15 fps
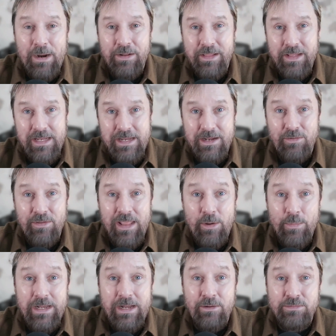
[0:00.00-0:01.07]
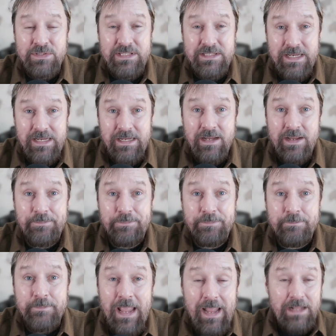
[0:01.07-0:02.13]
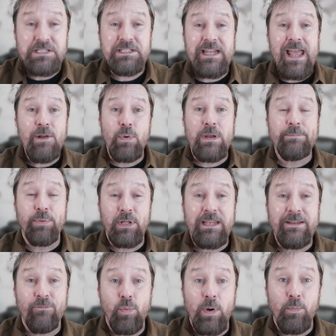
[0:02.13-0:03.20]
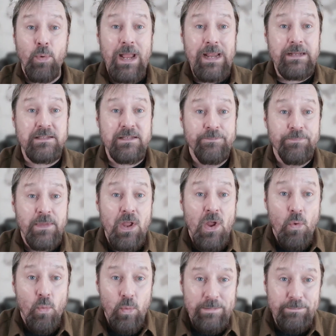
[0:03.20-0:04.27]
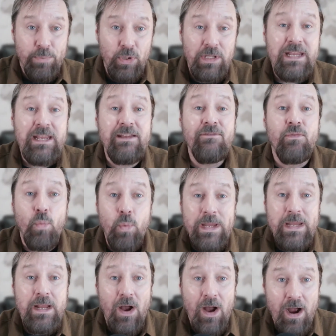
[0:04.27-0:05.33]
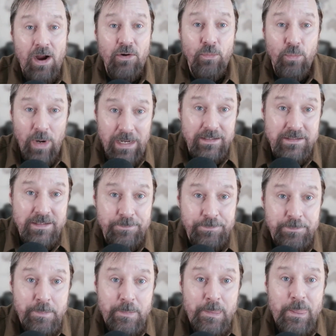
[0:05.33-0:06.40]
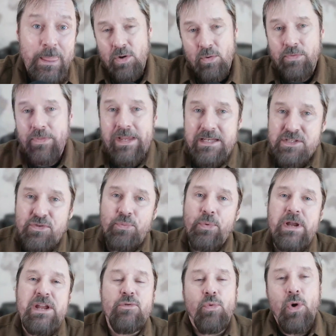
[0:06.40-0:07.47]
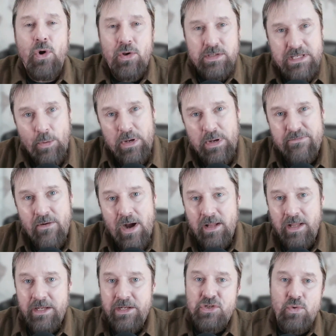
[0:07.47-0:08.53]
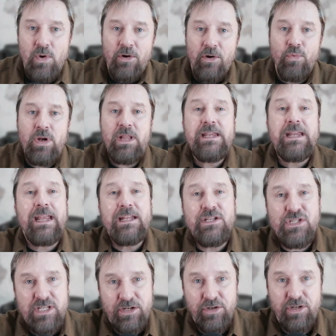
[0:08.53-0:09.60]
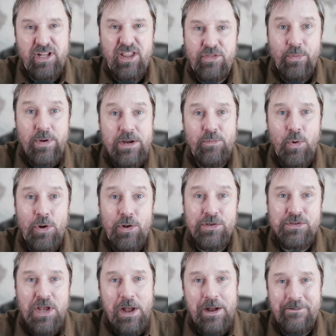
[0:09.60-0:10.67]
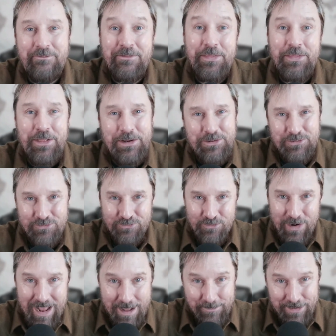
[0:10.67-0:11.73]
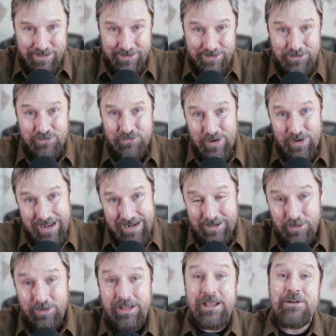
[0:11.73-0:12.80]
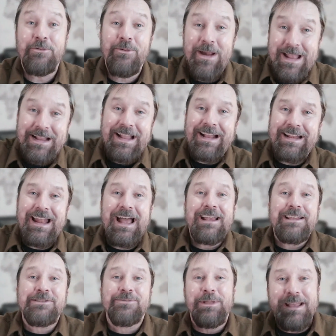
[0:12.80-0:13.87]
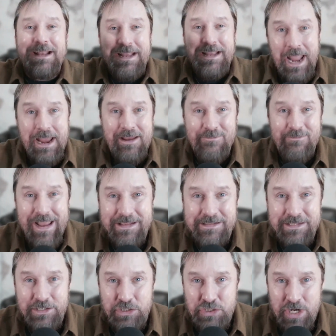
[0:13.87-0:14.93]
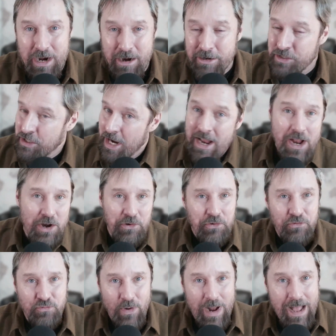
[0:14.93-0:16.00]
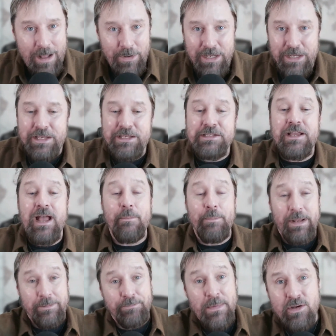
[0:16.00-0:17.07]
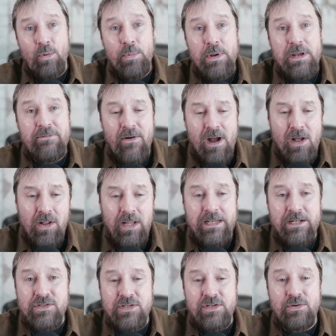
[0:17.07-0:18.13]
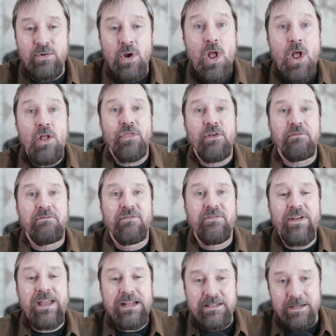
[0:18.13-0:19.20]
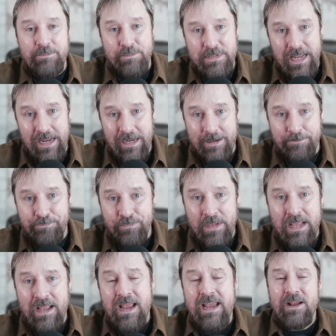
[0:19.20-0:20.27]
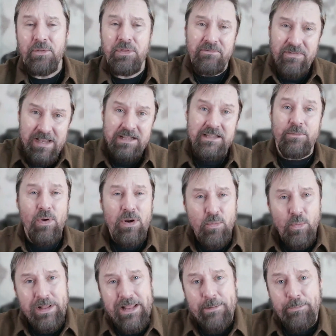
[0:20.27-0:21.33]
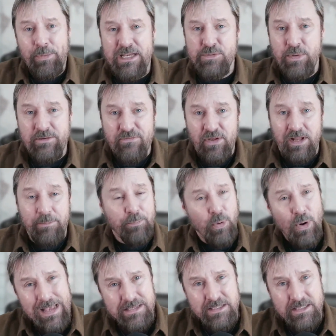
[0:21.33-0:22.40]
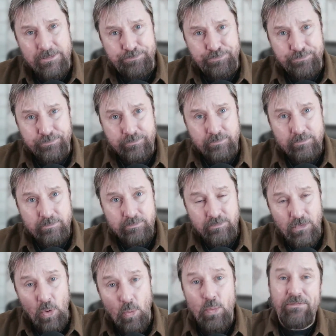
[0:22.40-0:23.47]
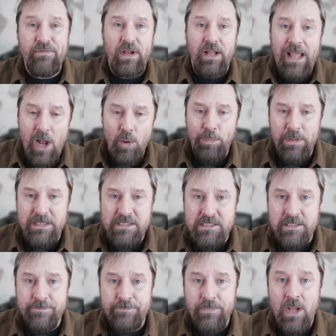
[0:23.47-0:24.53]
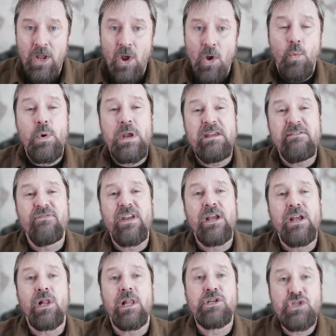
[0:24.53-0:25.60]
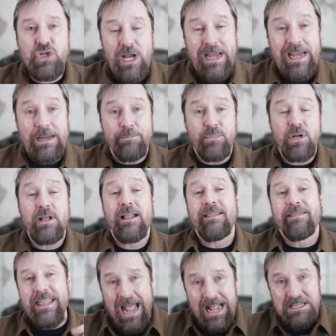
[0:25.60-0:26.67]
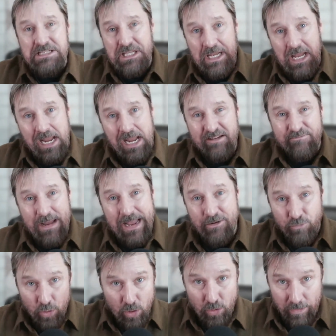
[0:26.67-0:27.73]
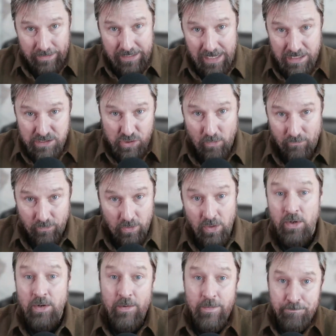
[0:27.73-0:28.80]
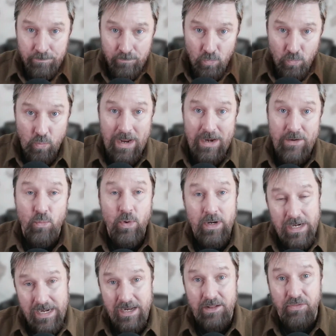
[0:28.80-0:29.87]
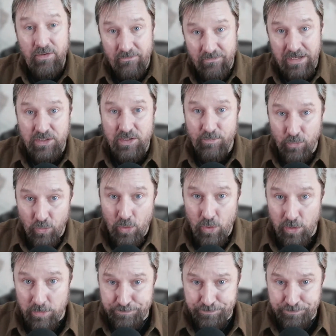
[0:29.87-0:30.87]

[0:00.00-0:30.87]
of the ego that we don't see. Instead, we believe we're right. We believe we are right. These 3 roles that we fall into are really considered the 3 roles of the drama triangle, and recognize when the caveman's in charge, drama is coming. When we fall into the victim game, the victim, when we're in that place, we feel oppressed, we feel helpless, we feel ashamed. That's the caveman role that takes over when we're in the victim role.